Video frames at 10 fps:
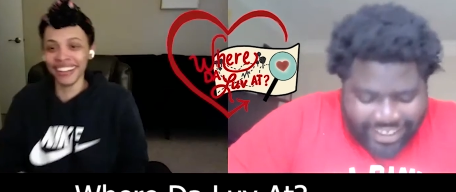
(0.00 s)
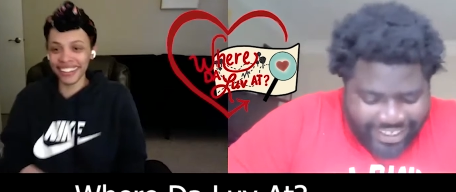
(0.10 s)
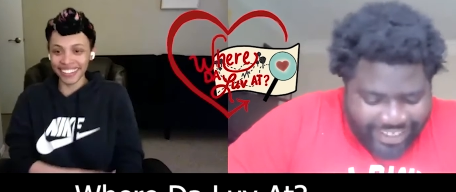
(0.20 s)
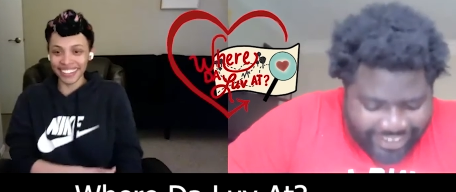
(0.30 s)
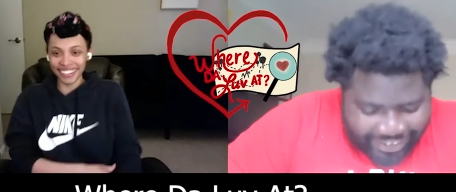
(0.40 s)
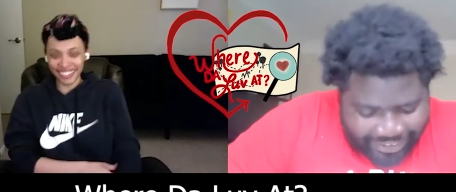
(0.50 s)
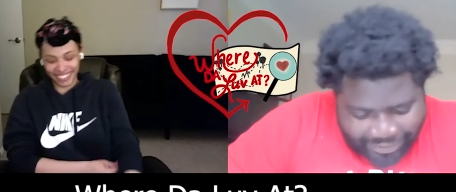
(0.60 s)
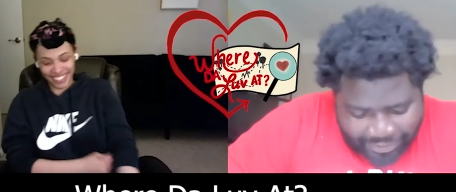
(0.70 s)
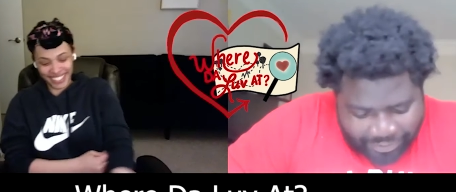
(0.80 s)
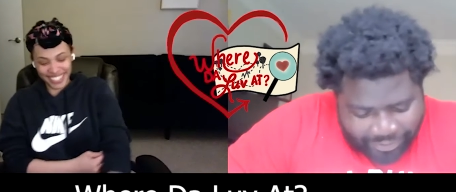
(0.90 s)
Speaker 1: I know.
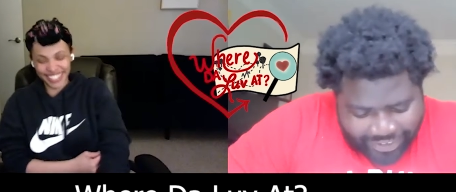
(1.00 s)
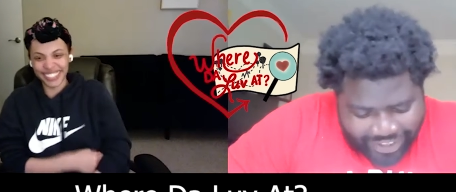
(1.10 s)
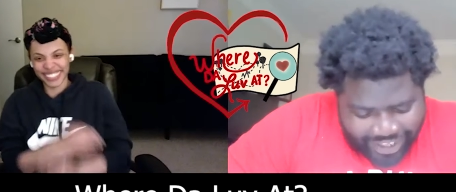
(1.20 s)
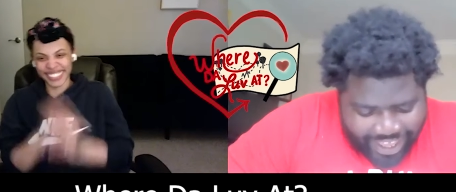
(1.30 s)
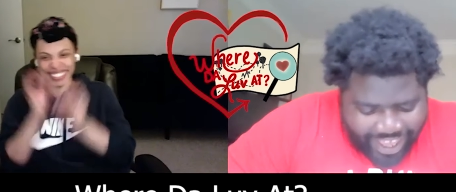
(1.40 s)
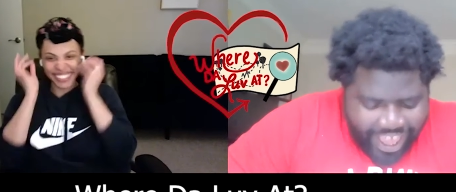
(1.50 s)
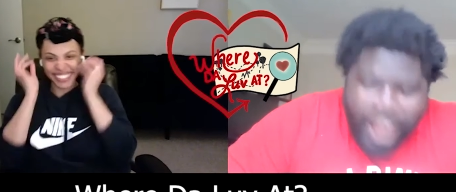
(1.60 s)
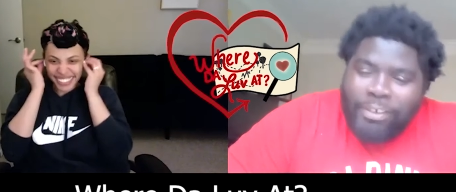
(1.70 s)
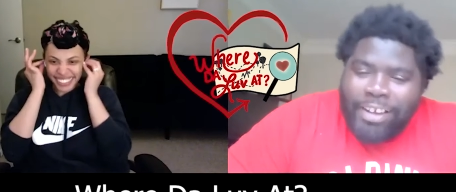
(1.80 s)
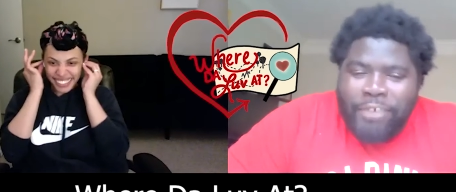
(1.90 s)
Right?
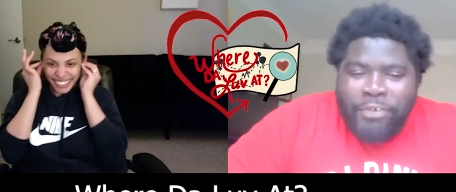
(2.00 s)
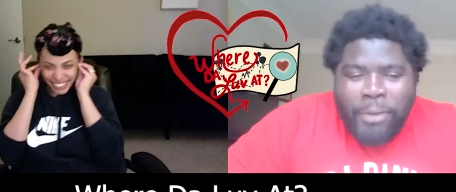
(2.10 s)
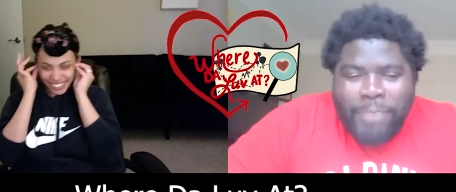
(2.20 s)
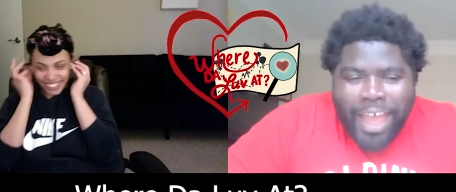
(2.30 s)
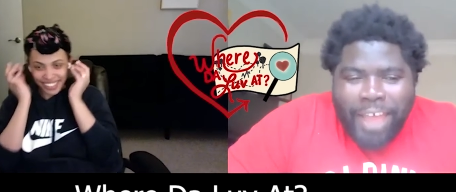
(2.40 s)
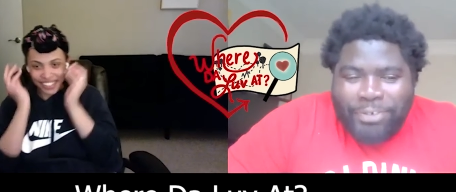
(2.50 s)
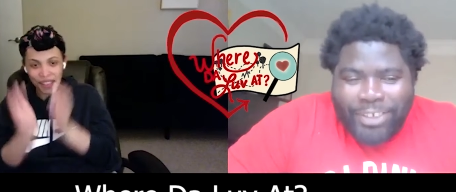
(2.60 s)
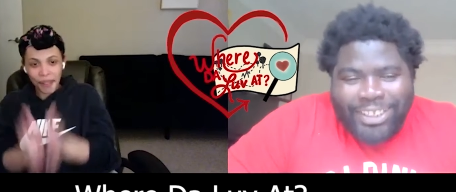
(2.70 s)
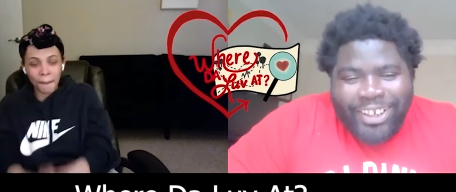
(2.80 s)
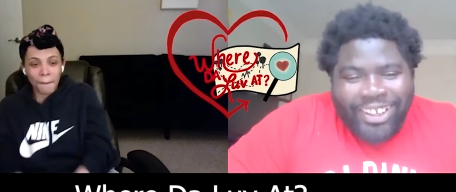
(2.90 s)
I really feel bad
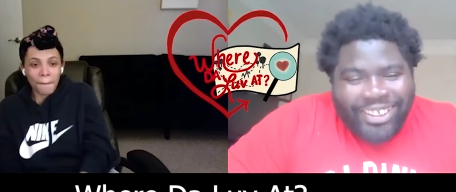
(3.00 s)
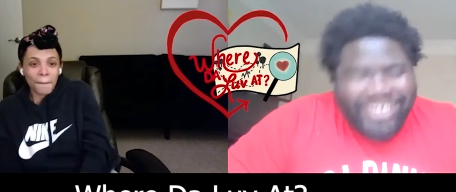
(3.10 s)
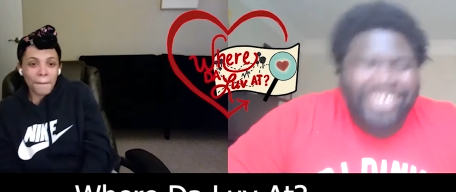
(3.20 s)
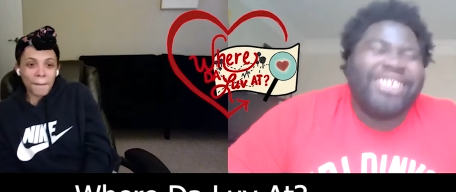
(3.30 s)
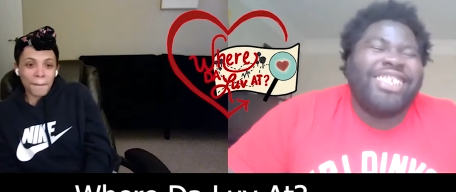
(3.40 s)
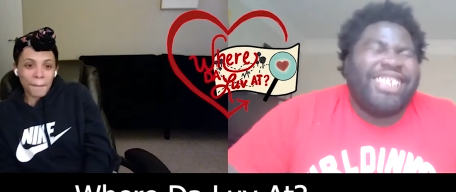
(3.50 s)
for the dog.